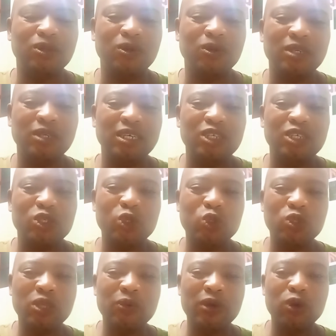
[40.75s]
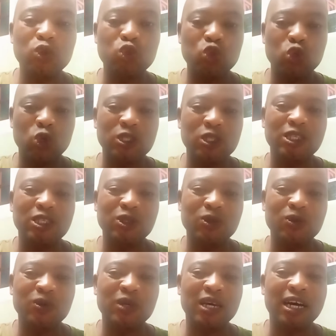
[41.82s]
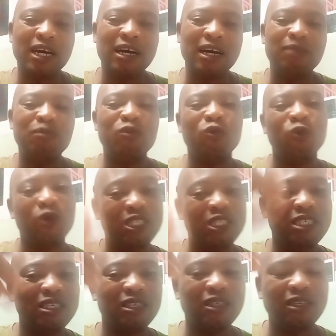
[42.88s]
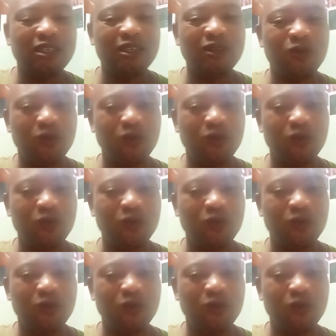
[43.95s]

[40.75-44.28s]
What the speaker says: So today we're going to continue with where we